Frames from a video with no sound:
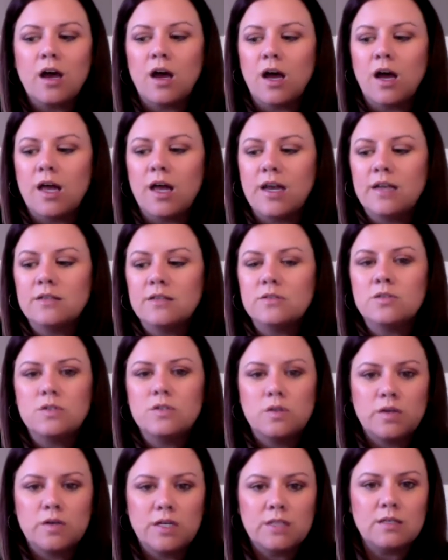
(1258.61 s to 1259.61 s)
on
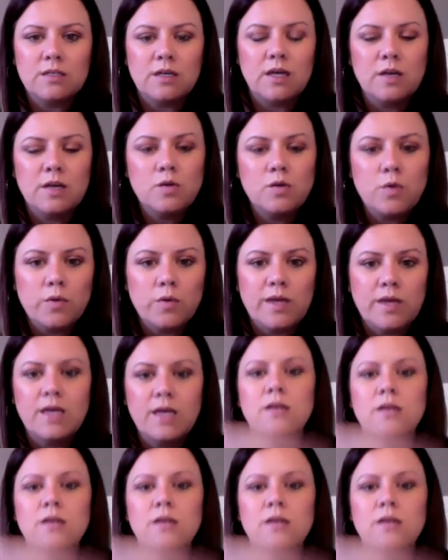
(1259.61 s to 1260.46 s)
student inquiry